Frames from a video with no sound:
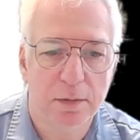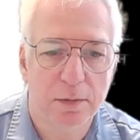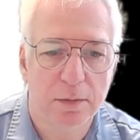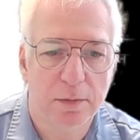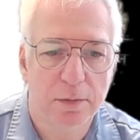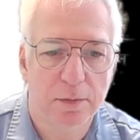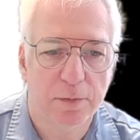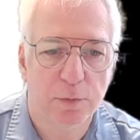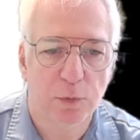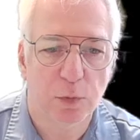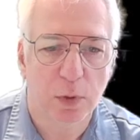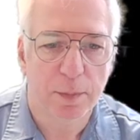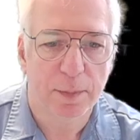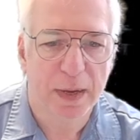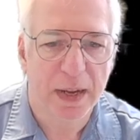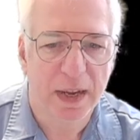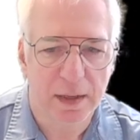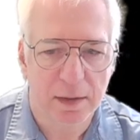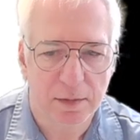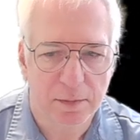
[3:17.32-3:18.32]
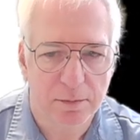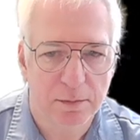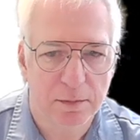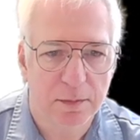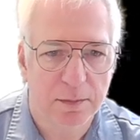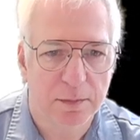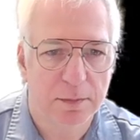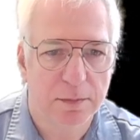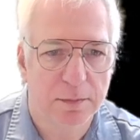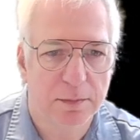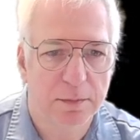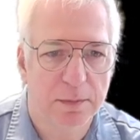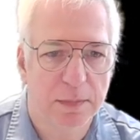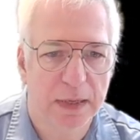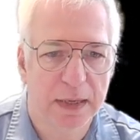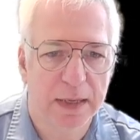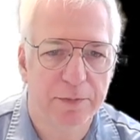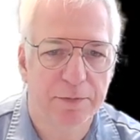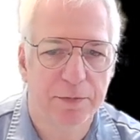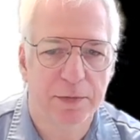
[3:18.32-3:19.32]
format
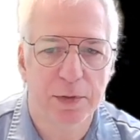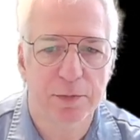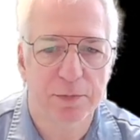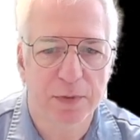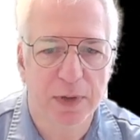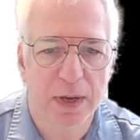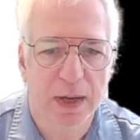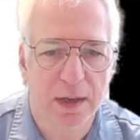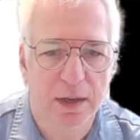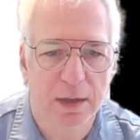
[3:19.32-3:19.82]
if you've got